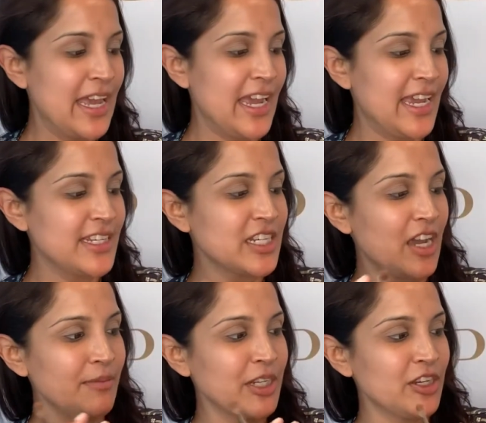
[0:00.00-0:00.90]
and
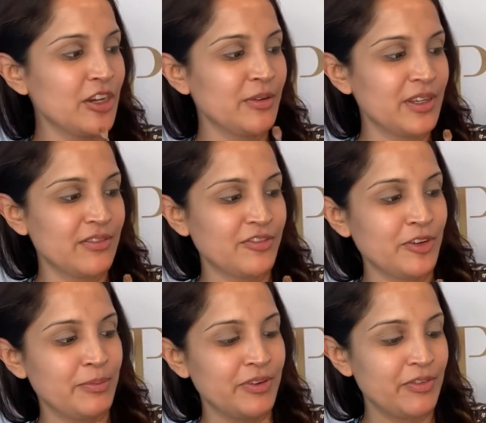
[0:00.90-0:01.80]
I'm going to go in for
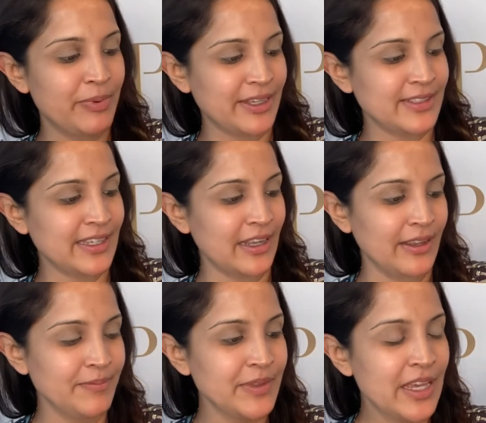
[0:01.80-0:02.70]
a bit of a base color.